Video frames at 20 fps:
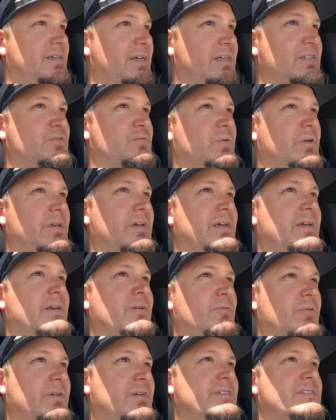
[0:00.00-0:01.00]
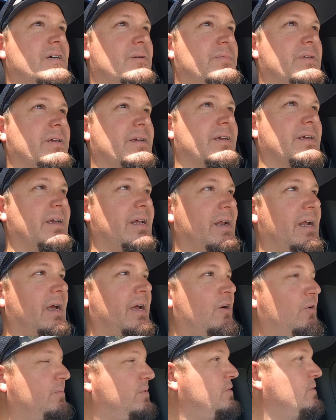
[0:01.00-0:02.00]
It's really, really something. And I
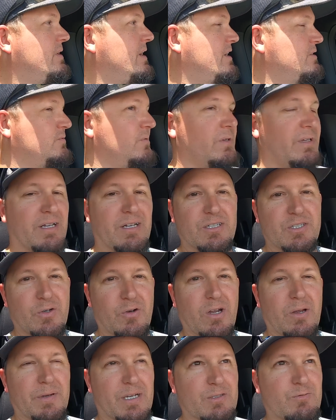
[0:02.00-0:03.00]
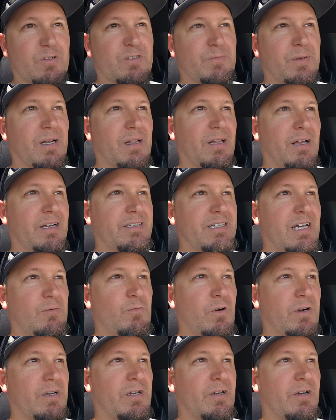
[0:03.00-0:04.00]
hope you guys really enjoy it because we spent a lot of time
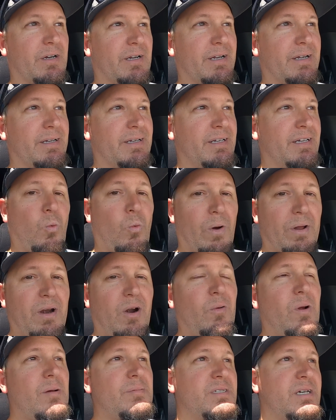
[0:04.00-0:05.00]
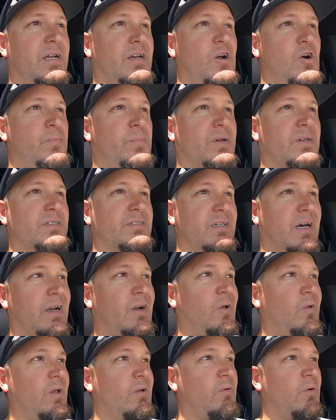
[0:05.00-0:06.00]
working on it. When our website opens, not
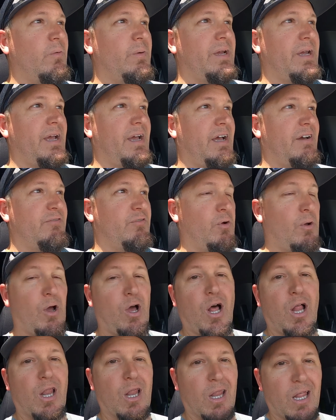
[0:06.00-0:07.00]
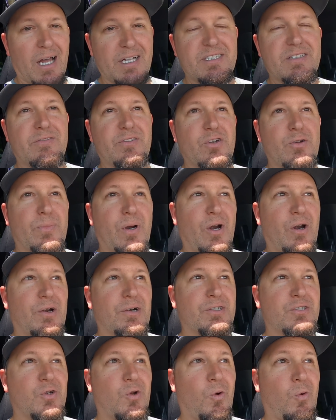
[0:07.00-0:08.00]
only will we have lots of new
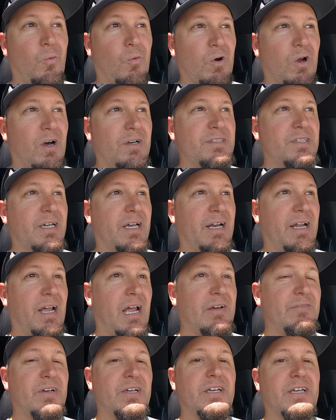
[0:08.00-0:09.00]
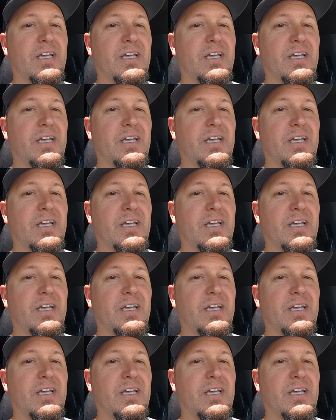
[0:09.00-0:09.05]
merch, we're also gonna have a